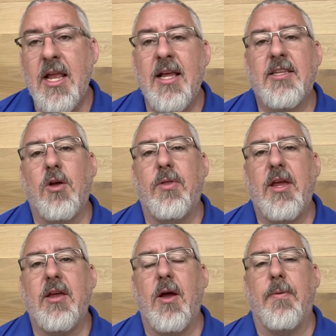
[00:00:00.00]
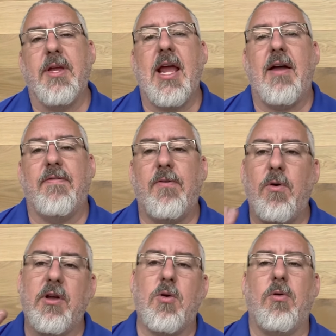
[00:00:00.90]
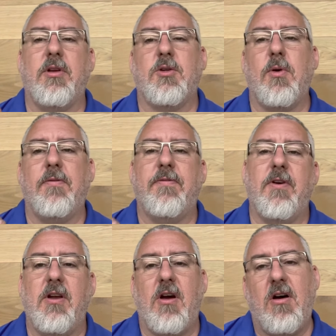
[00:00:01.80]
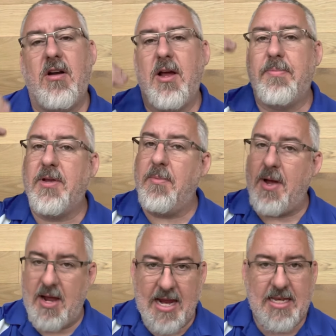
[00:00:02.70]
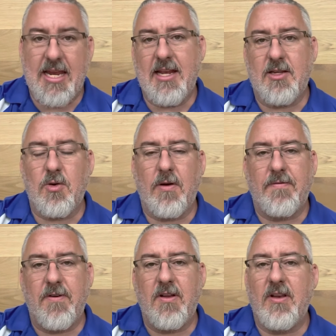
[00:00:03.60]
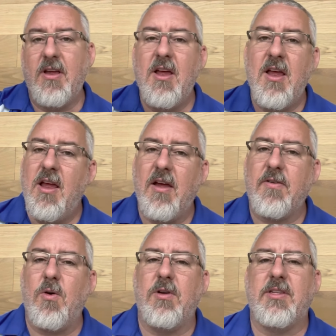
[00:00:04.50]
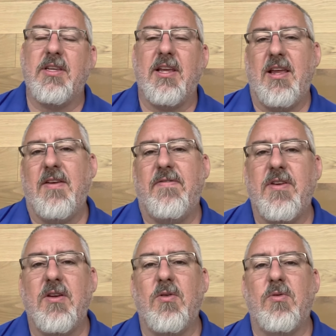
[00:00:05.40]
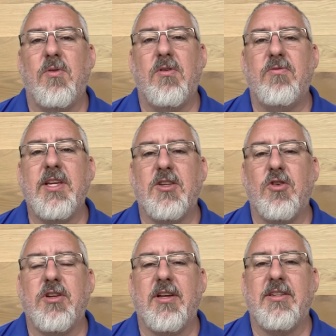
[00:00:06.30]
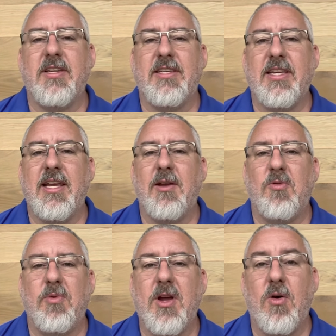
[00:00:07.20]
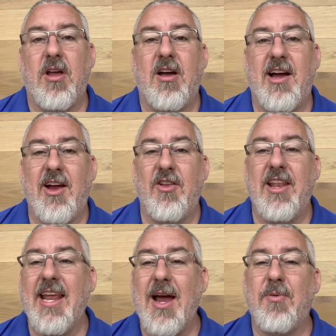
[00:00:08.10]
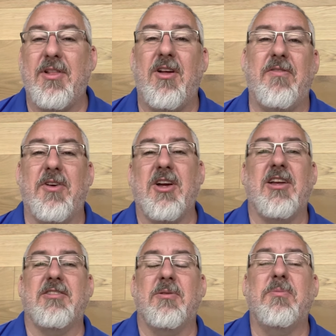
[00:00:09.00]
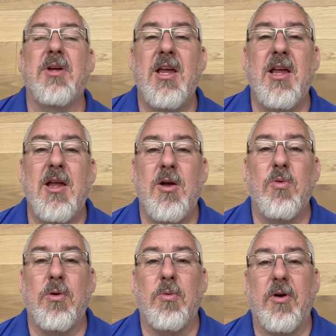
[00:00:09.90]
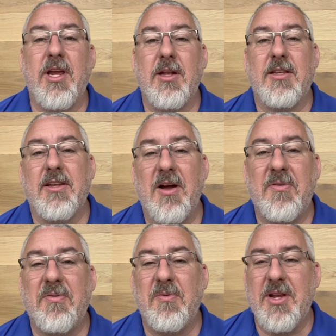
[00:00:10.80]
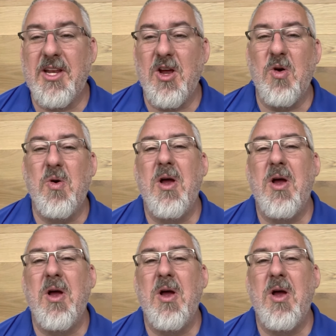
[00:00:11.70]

So there you go. Yeah, $4.25 a square foot on up to about $18 a square foot. Of course, if you research us, you see we go a lot higher than that with a lot of our custom woodworking stuff we do,